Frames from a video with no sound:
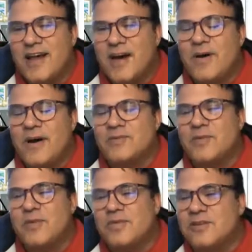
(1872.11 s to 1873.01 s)
about mm-hmm.
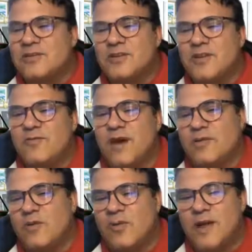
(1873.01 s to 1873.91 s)
some of the things that they
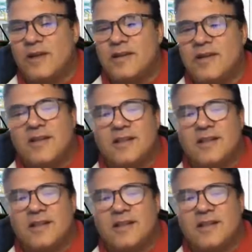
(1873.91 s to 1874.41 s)
found already.